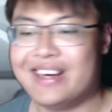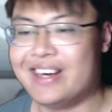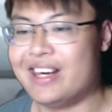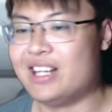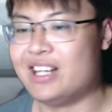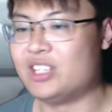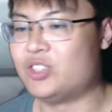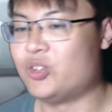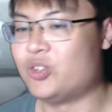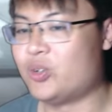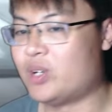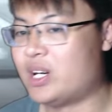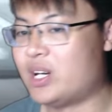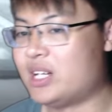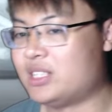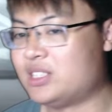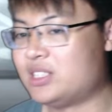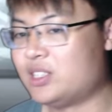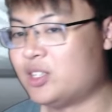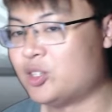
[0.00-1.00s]
and show you
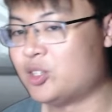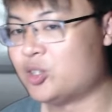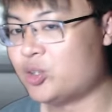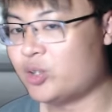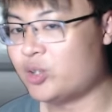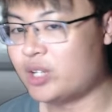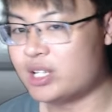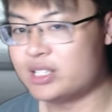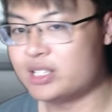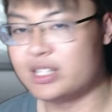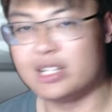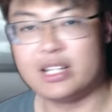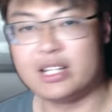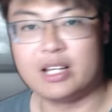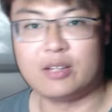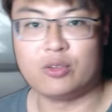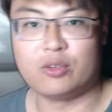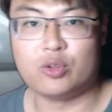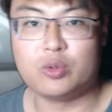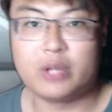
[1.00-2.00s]
guys, just so you guys can
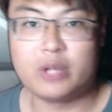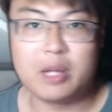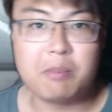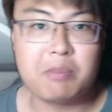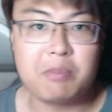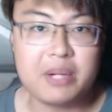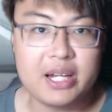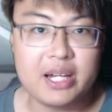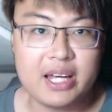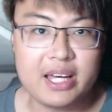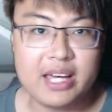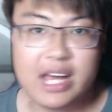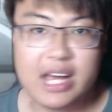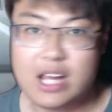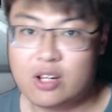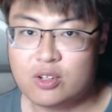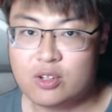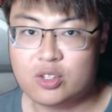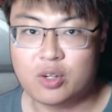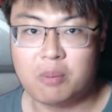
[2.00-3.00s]
like do gameplay,
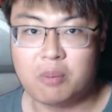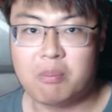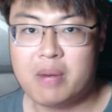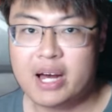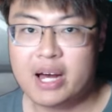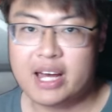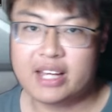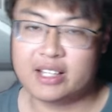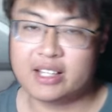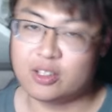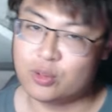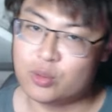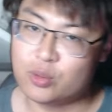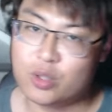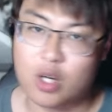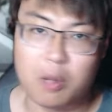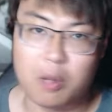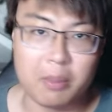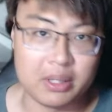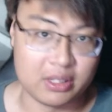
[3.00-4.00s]
add on your mic, do
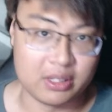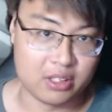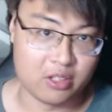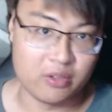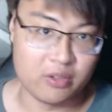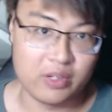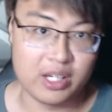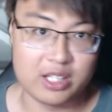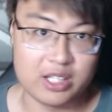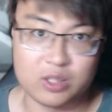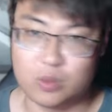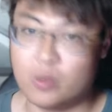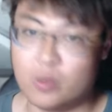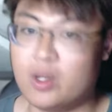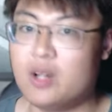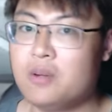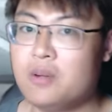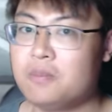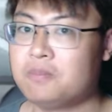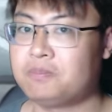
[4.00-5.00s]
commentary as
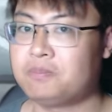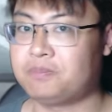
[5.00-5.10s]
well.